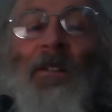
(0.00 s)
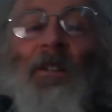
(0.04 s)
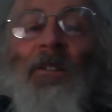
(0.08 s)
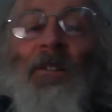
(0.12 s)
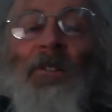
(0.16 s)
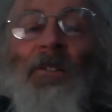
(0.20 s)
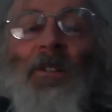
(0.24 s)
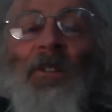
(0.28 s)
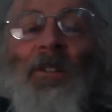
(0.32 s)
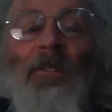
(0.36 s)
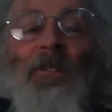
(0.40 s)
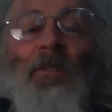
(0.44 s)
is
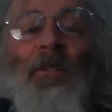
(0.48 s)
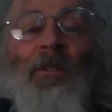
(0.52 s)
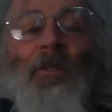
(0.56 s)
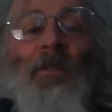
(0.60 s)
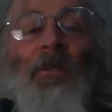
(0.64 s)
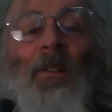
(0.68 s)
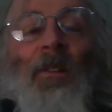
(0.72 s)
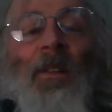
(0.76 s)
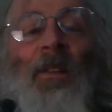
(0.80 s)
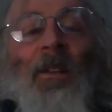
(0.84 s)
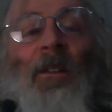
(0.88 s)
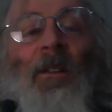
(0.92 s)
just
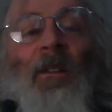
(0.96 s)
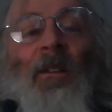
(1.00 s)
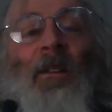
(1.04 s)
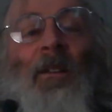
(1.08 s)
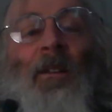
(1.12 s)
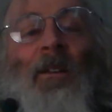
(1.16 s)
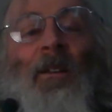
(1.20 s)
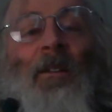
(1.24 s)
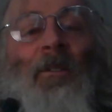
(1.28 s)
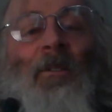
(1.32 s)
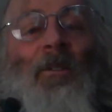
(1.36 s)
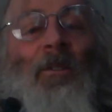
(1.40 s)
totally
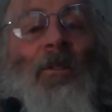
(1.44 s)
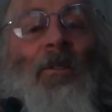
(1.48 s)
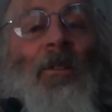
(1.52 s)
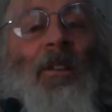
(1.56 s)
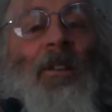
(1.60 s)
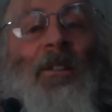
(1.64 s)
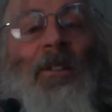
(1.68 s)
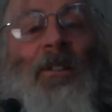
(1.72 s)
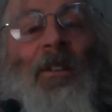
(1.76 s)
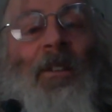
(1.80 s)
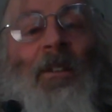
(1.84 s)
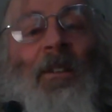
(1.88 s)

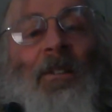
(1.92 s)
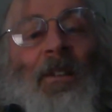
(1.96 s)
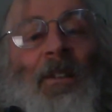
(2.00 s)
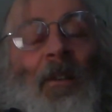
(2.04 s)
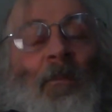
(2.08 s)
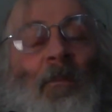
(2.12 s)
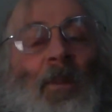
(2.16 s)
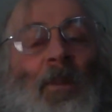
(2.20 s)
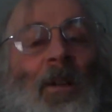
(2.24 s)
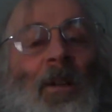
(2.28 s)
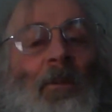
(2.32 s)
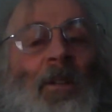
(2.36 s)
silly
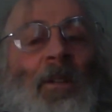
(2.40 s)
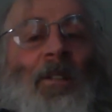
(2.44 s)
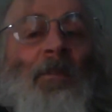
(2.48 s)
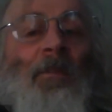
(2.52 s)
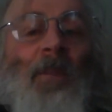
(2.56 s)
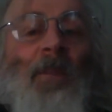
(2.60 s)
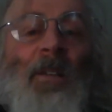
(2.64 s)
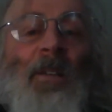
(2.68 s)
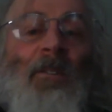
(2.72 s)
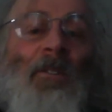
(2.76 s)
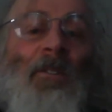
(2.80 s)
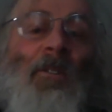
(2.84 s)
stuff, but I will
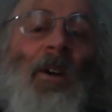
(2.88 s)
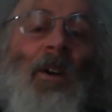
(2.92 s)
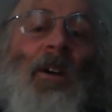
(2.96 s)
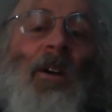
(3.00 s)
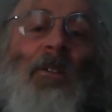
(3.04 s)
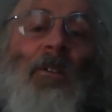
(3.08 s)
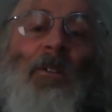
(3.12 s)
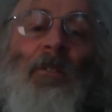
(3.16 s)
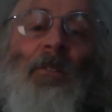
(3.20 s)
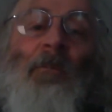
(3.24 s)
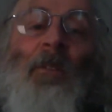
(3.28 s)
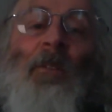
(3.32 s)
explain to you
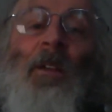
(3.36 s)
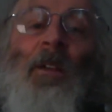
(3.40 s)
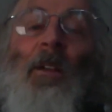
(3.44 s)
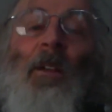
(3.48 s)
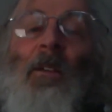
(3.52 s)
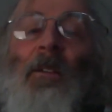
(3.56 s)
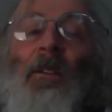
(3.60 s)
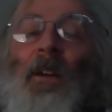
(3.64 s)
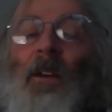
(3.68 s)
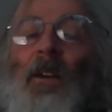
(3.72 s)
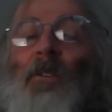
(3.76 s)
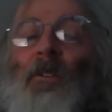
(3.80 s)

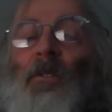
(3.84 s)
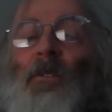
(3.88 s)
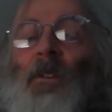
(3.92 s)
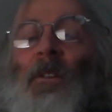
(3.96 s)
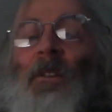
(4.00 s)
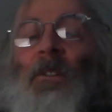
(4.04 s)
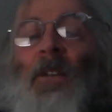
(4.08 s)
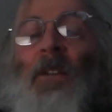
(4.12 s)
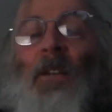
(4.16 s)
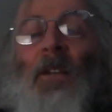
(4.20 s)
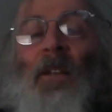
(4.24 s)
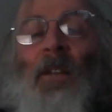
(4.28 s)
how you can
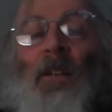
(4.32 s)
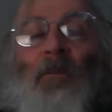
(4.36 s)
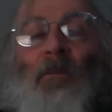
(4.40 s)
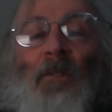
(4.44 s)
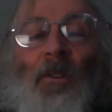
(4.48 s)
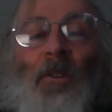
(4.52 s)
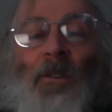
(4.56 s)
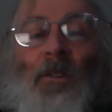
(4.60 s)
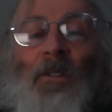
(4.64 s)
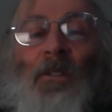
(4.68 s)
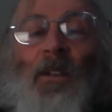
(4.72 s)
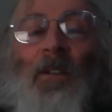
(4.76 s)
decide that for
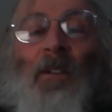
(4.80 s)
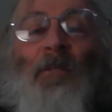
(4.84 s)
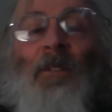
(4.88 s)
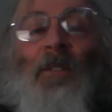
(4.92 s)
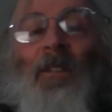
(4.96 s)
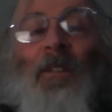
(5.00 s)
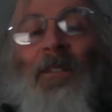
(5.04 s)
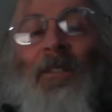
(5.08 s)
yourself.